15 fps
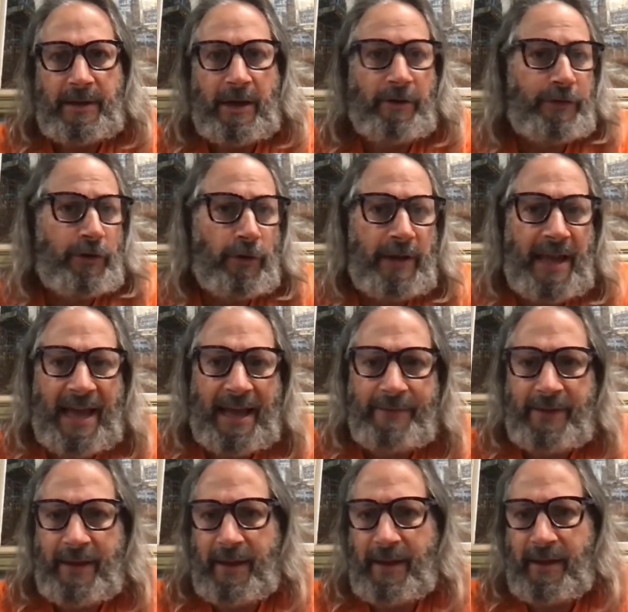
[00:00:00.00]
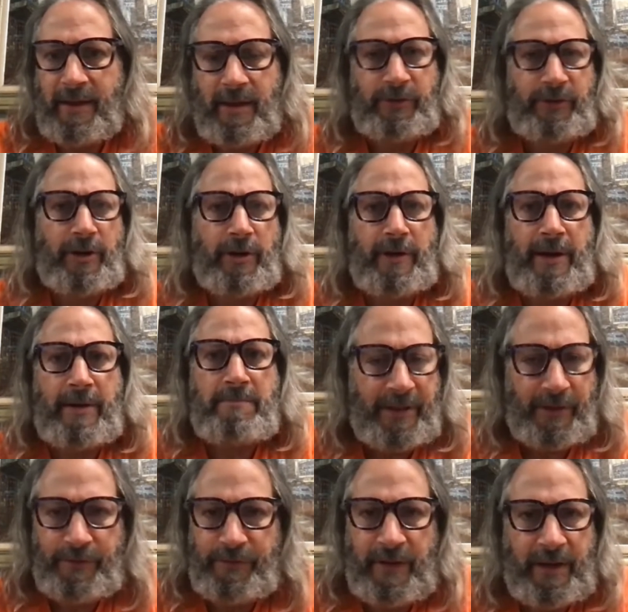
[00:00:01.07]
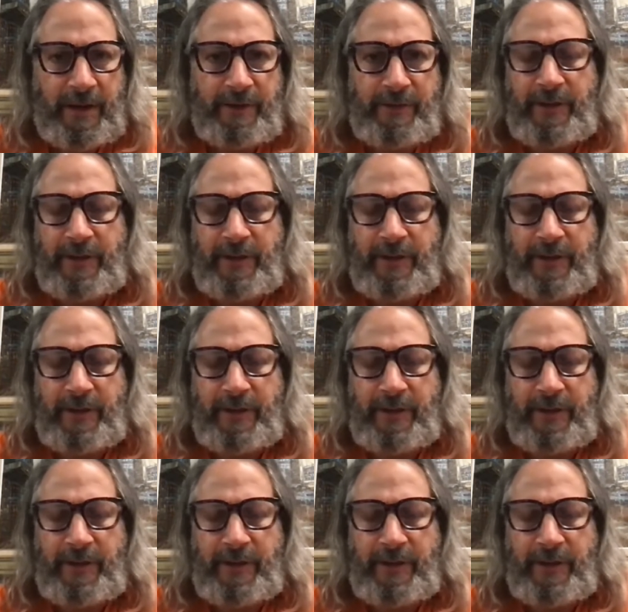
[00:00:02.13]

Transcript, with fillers: Now, if you already have a CRM, that's fine.